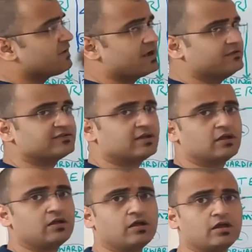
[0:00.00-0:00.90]
device,
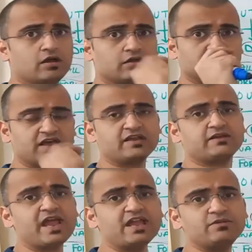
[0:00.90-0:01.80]
there
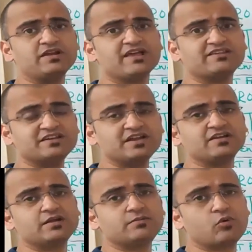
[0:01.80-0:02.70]
can be a
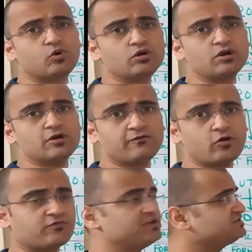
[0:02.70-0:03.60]
designated port
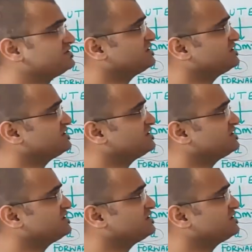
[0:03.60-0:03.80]
for which